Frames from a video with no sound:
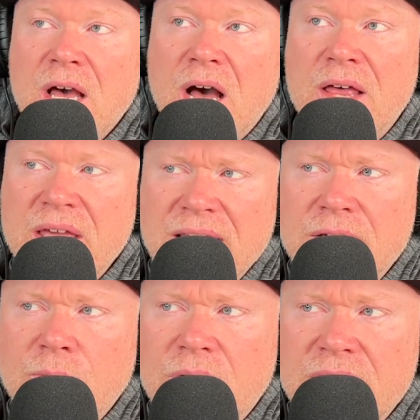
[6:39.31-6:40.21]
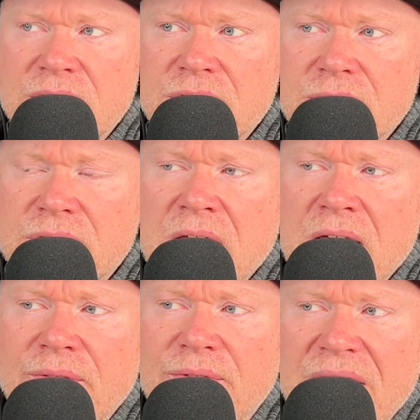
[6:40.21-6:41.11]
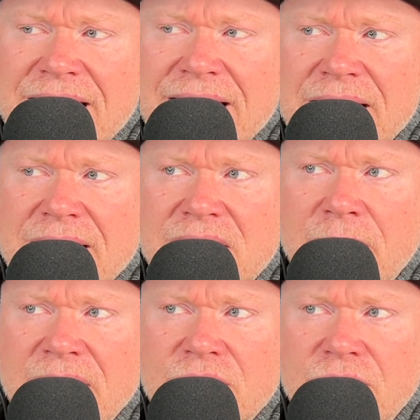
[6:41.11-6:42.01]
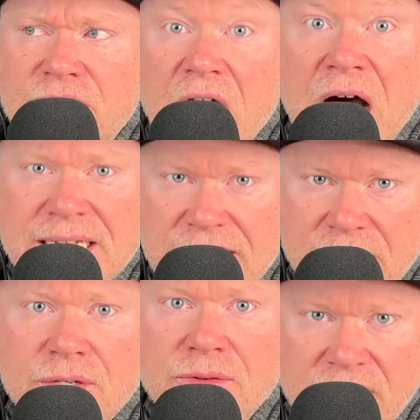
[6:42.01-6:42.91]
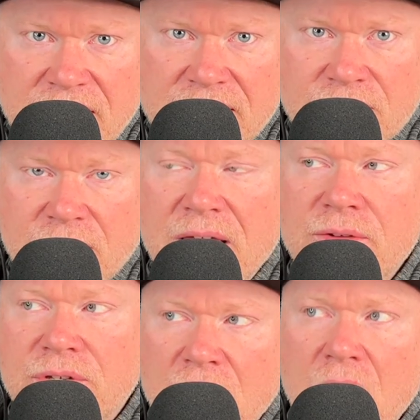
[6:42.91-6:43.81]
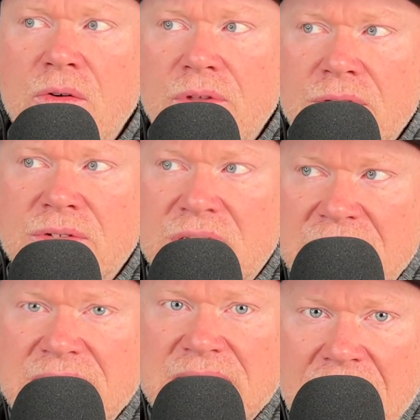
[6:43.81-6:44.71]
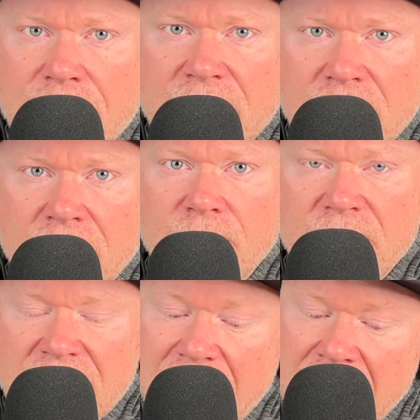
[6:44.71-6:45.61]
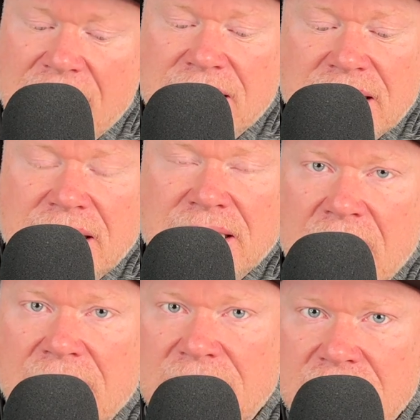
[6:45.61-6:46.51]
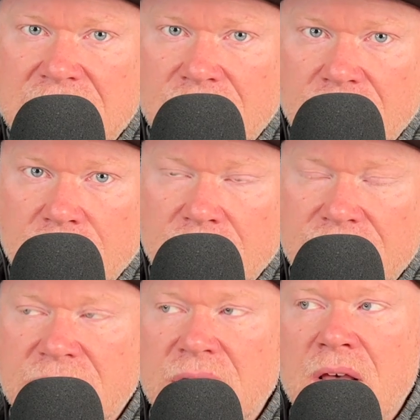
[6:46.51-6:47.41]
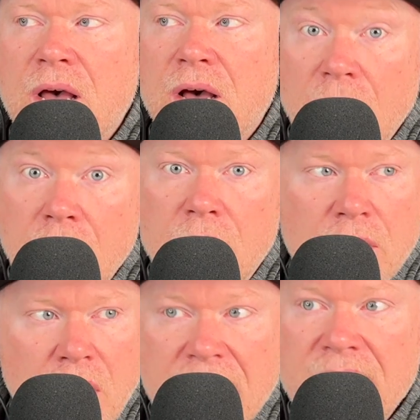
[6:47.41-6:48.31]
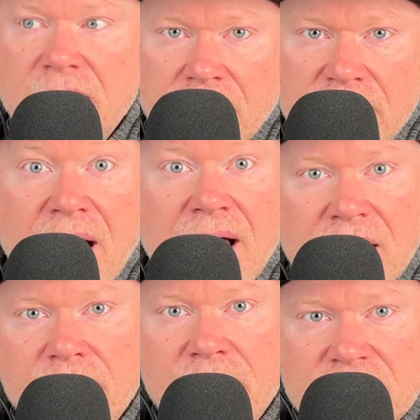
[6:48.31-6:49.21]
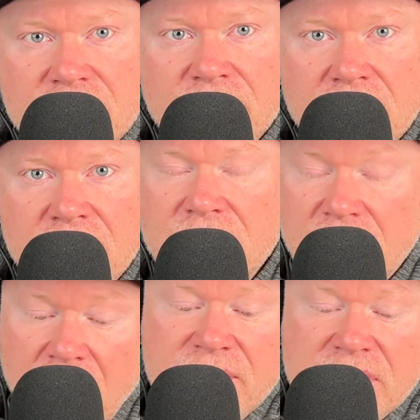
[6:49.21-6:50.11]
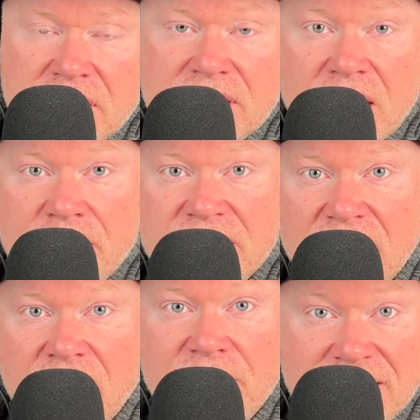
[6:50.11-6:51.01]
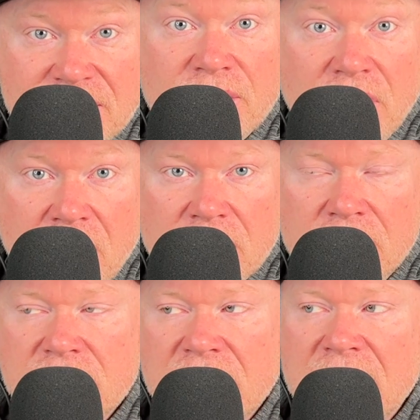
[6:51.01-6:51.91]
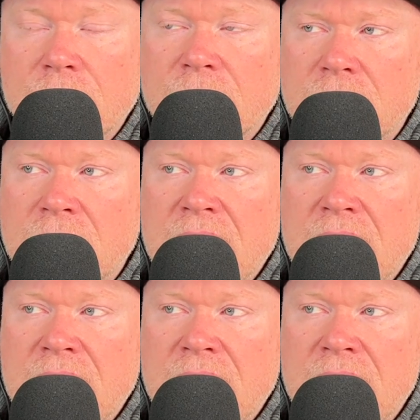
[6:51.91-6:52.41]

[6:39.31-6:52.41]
They need to wear these shoes. They need to make sure not to do this, right? Don't use this chemical because it does this to roofs. Oh, I didn't know that. I got to make sure that this company's telling me that, so they're not going to use that chemical.